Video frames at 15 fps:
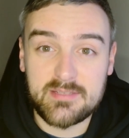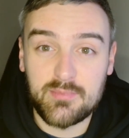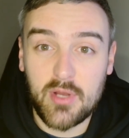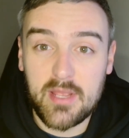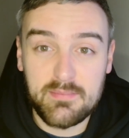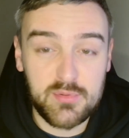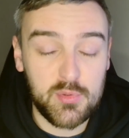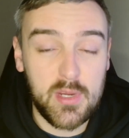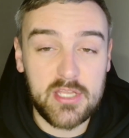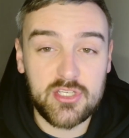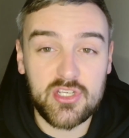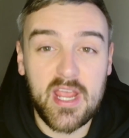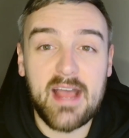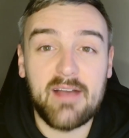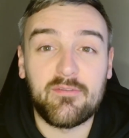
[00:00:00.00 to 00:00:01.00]
But
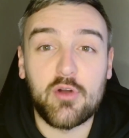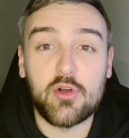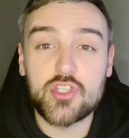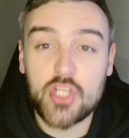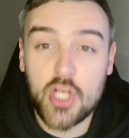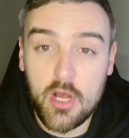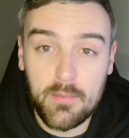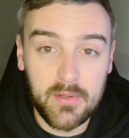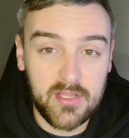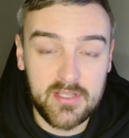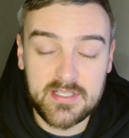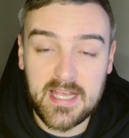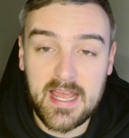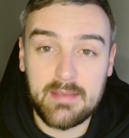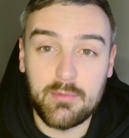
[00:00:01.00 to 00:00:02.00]
Ipswich have gone top of the
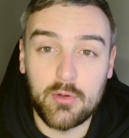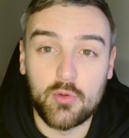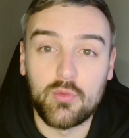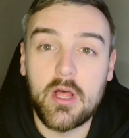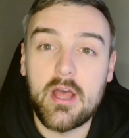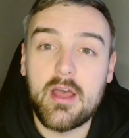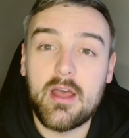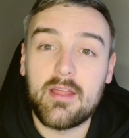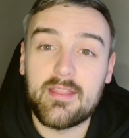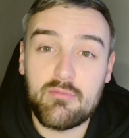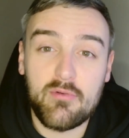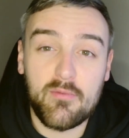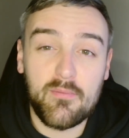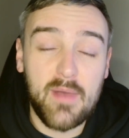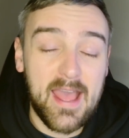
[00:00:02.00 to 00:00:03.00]
table. They
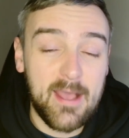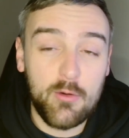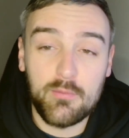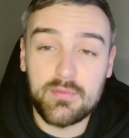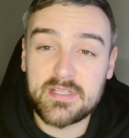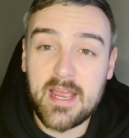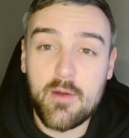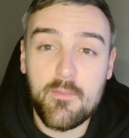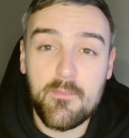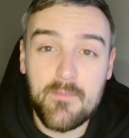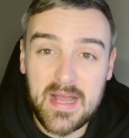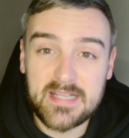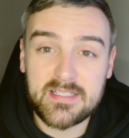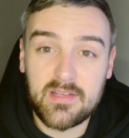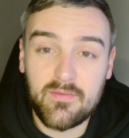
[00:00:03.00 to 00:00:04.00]
were helped out
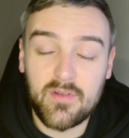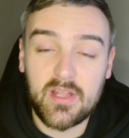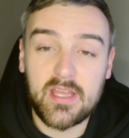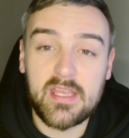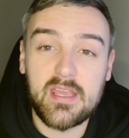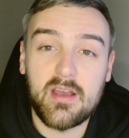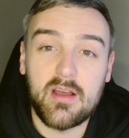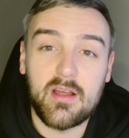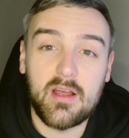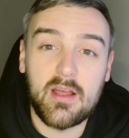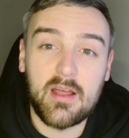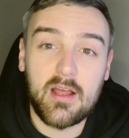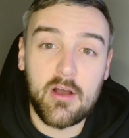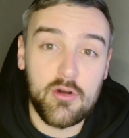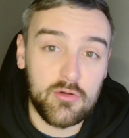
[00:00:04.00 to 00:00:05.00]
massively
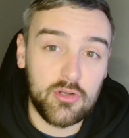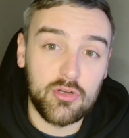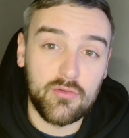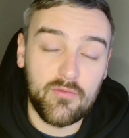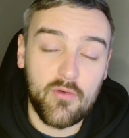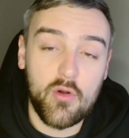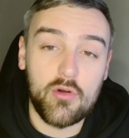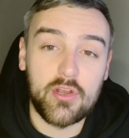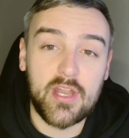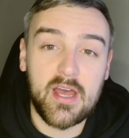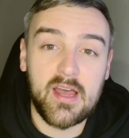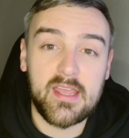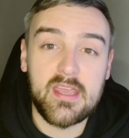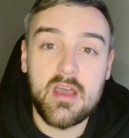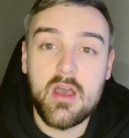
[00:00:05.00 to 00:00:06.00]
on Good
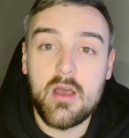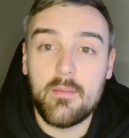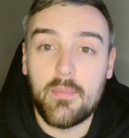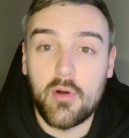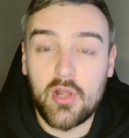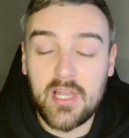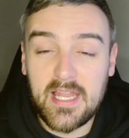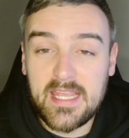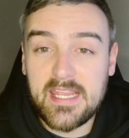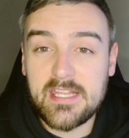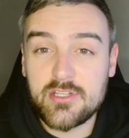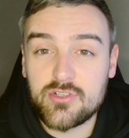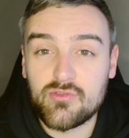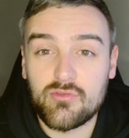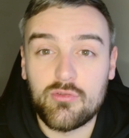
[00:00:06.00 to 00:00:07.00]
Friday by
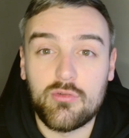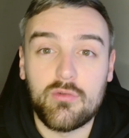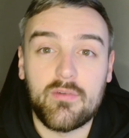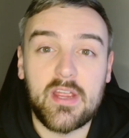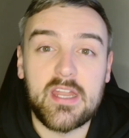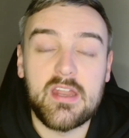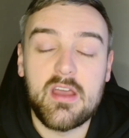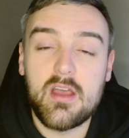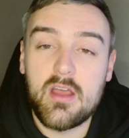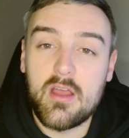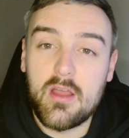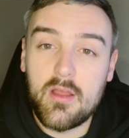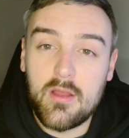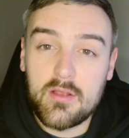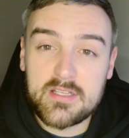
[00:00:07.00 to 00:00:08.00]
Leeds drawing,
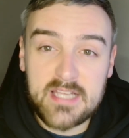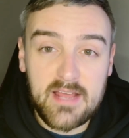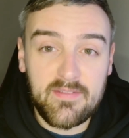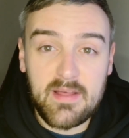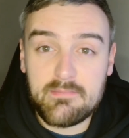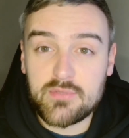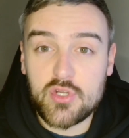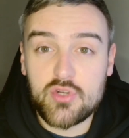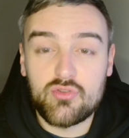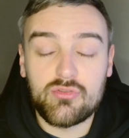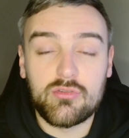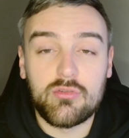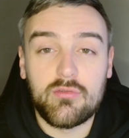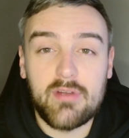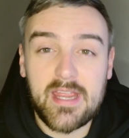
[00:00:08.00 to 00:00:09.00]
Southampton
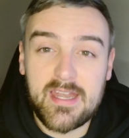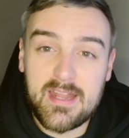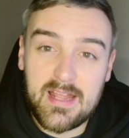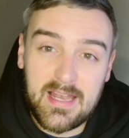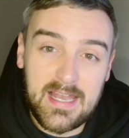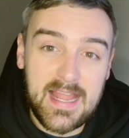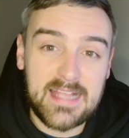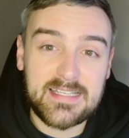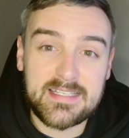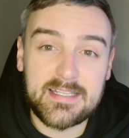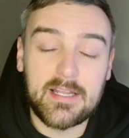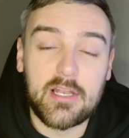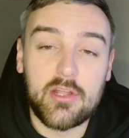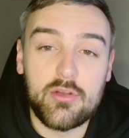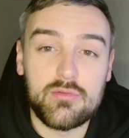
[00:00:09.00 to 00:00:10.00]
drawing,
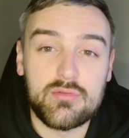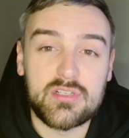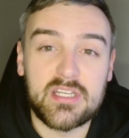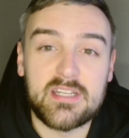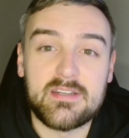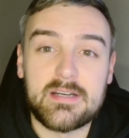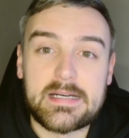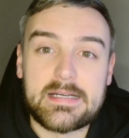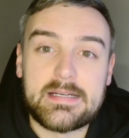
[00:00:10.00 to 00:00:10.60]
Leicester losing.